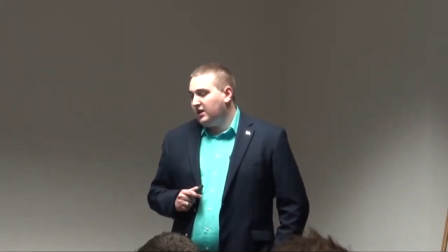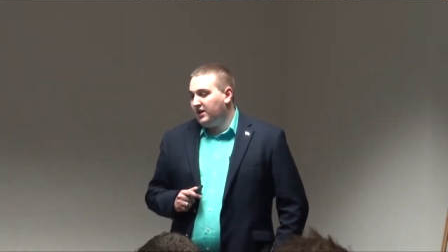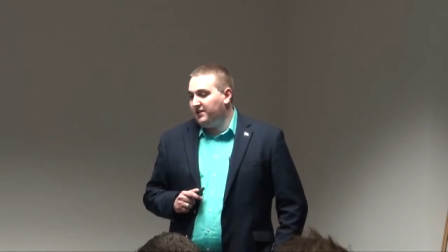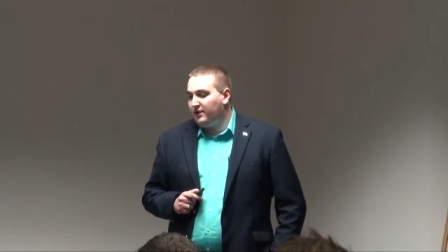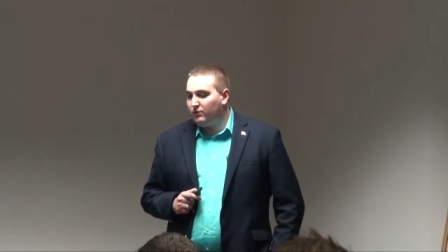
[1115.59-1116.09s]

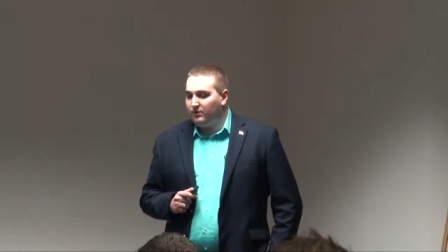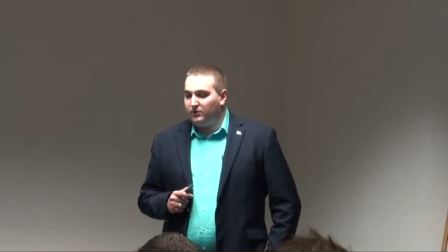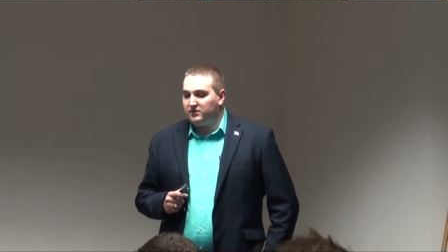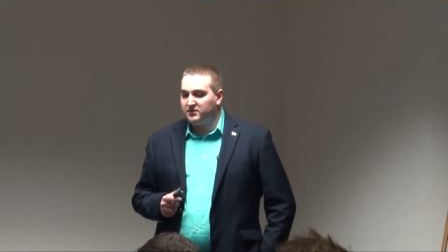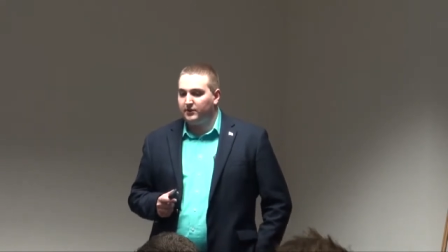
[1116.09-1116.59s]
and they were
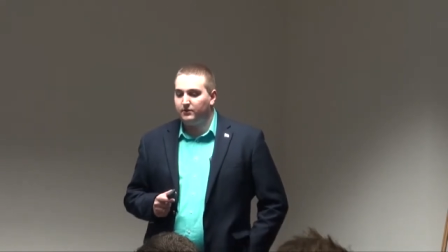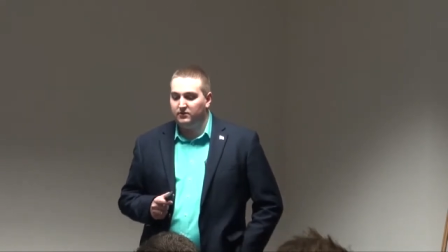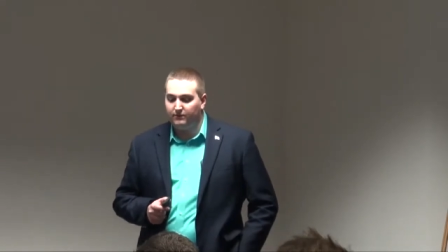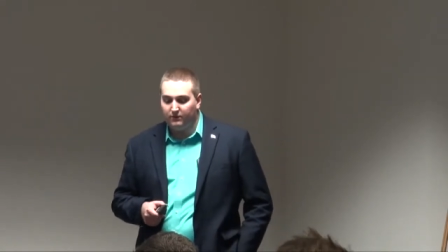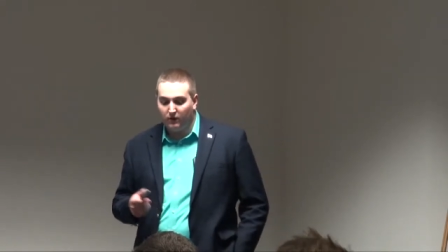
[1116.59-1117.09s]
able to secure
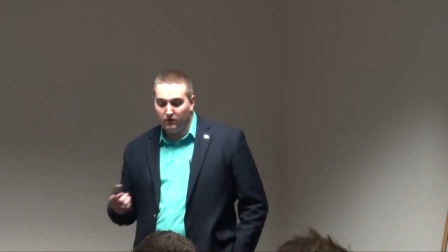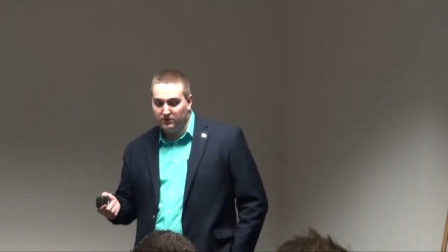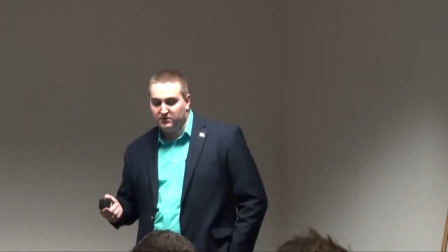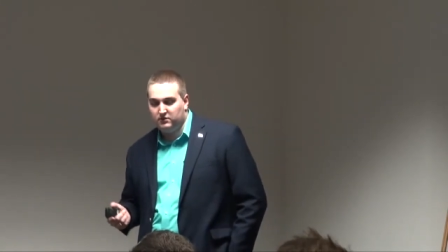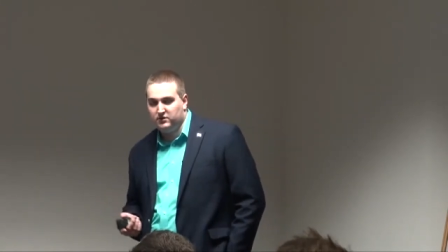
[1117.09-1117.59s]

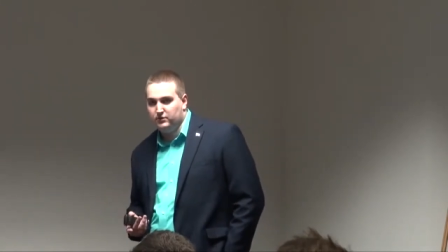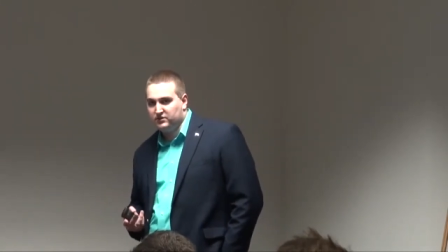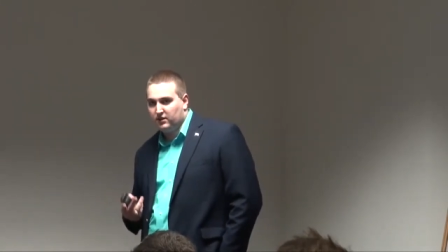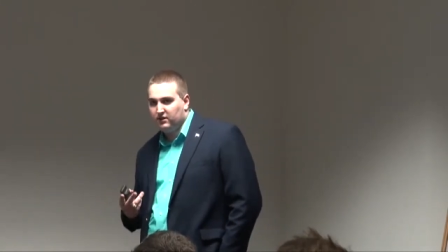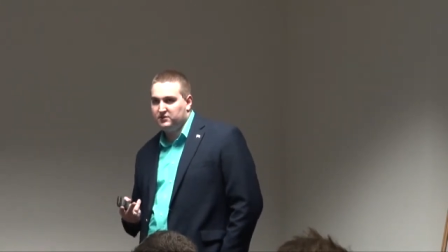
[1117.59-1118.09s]
deferrals on two
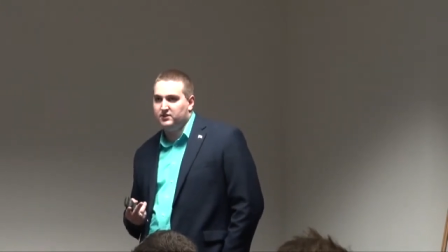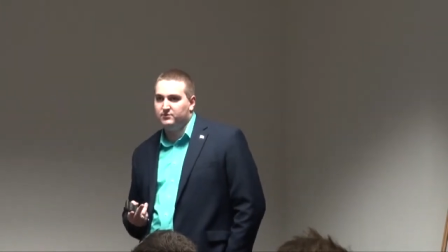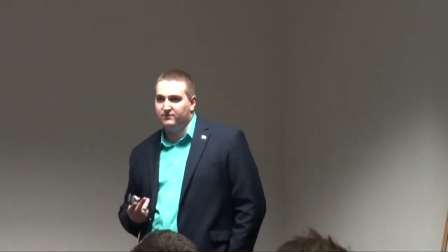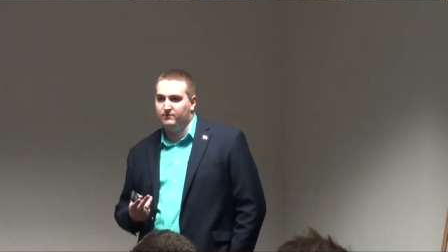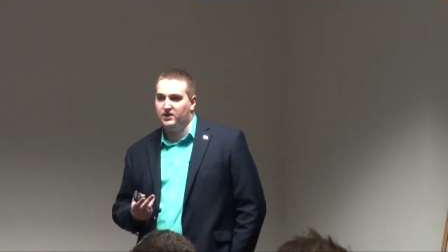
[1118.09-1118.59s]

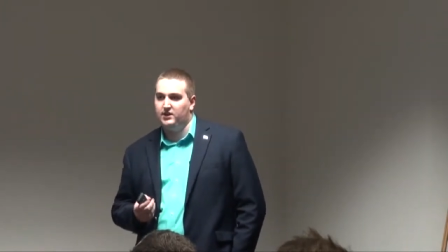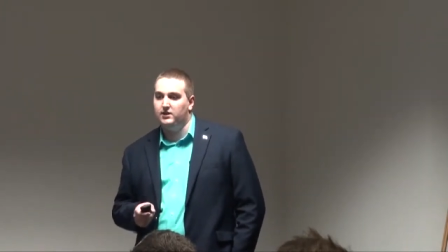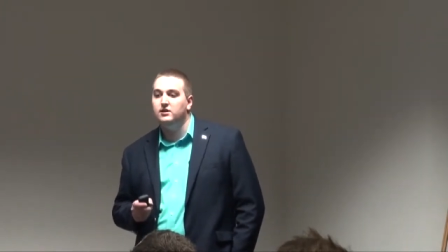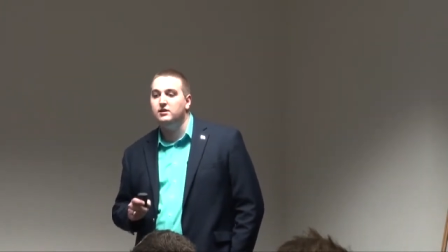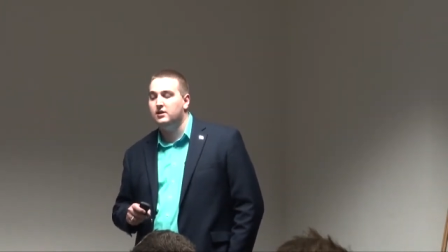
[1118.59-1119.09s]
scholarships of
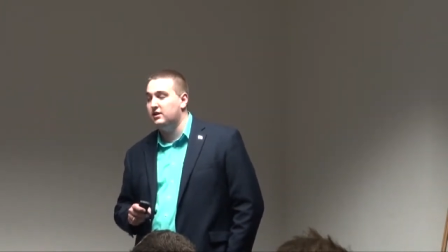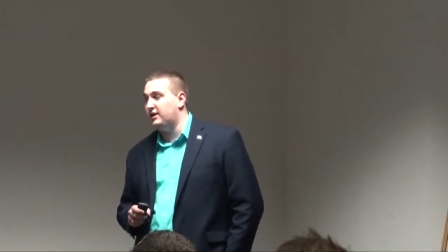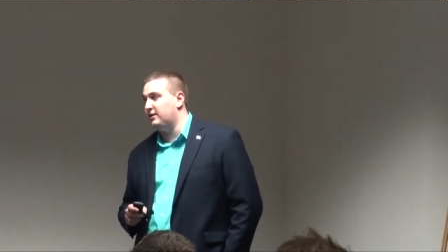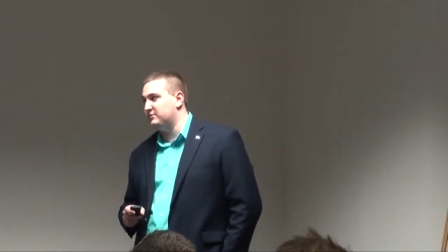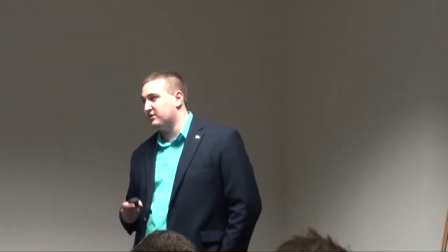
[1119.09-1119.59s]
mine.
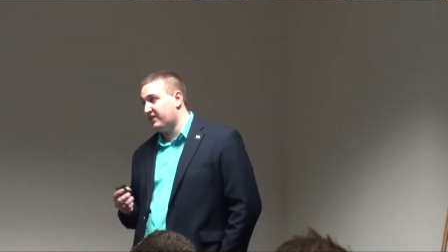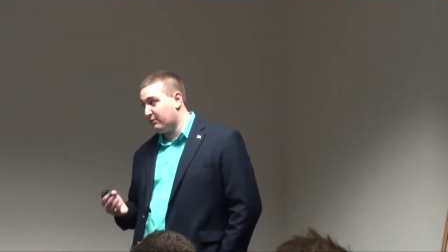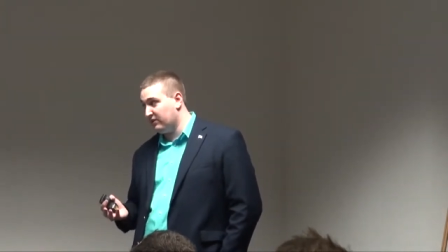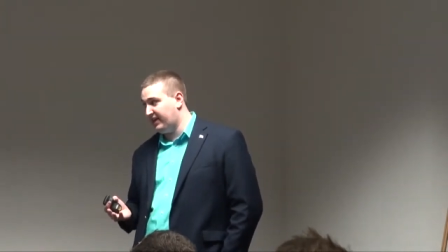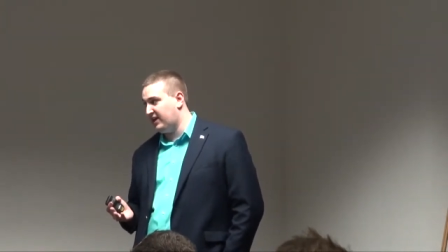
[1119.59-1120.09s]
Um, so
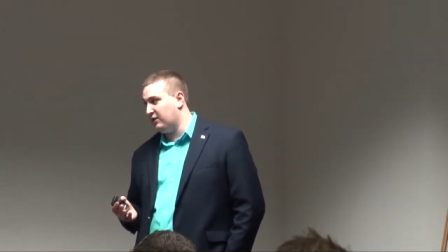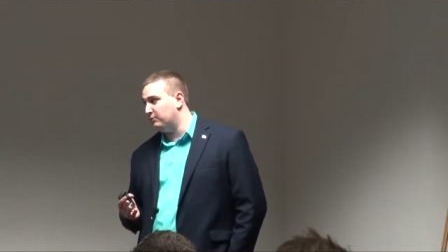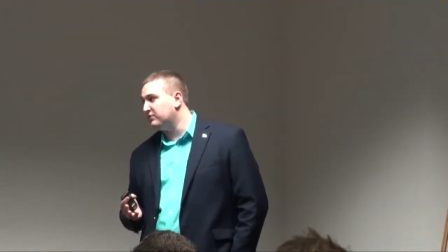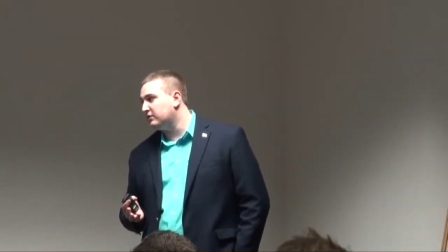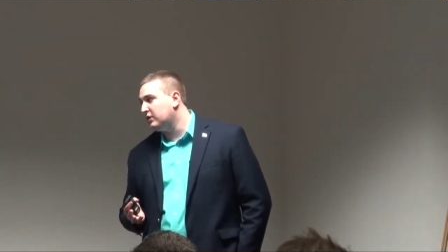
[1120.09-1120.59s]
that really
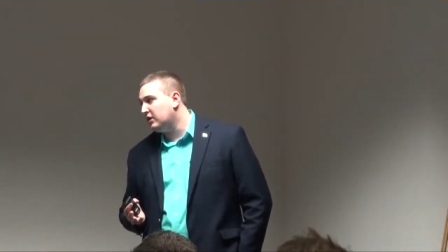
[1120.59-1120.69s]
helped.